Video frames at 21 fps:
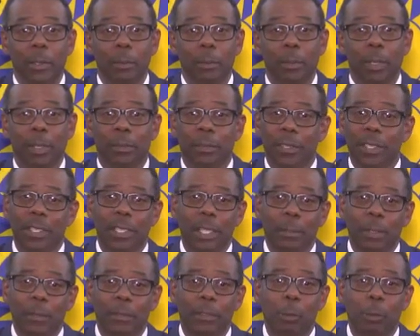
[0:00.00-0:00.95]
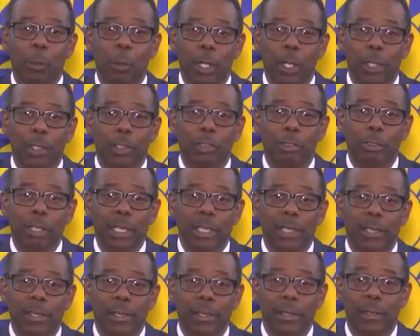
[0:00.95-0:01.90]
but for some of the worst
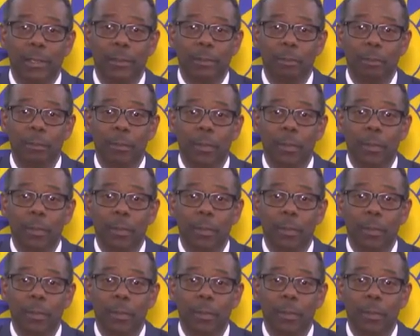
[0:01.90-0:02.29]
reasons.